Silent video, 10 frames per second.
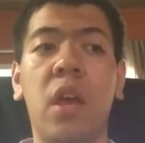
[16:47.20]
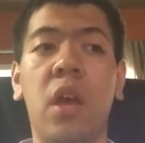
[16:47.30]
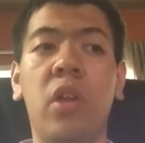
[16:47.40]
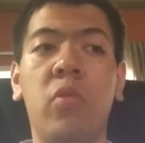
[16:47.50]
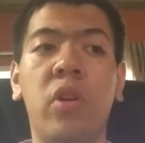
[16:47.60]

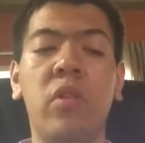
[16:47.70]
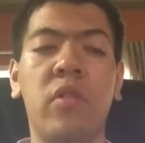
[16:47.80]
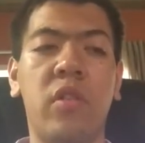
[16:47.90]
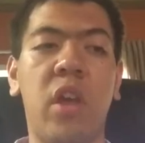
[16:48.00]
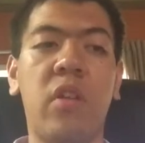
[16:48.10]
Anyway,
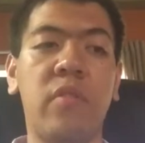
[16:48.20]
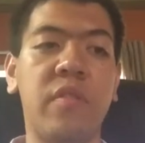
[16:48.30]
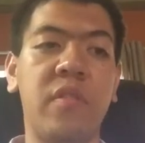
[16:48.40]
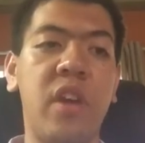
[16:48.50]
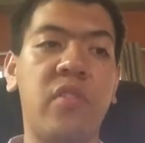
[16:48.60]

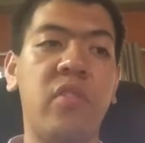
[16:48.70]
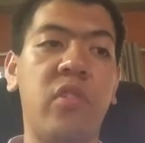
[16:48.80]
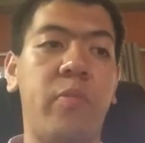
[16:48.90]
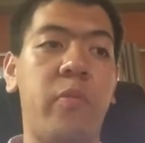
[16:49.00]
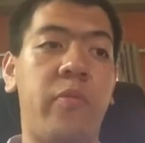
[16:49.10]
that's
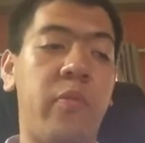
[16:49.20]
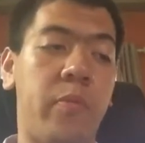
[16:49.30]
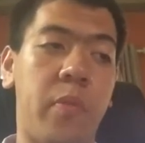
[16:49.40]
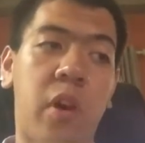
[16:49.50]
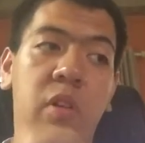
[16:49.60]
just
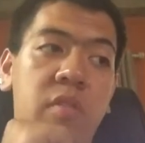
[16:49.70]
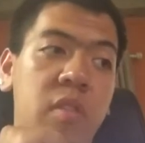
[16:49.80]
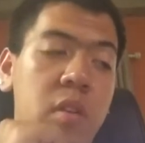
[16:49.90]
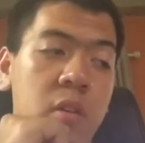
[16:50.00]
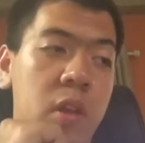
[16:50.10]
about
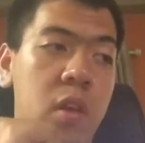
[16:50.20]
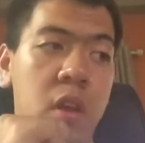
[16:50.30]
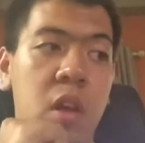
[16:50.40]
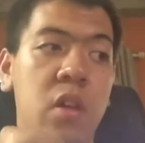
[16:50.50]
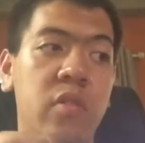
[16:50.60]
it,
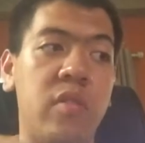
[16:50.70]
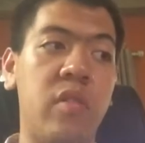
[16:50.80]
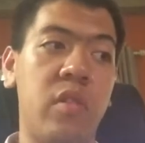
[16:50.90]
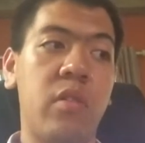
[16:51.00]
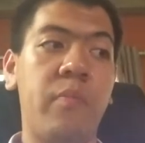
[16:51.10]

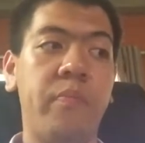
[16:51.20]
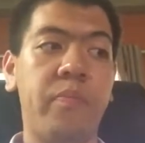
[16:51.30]
and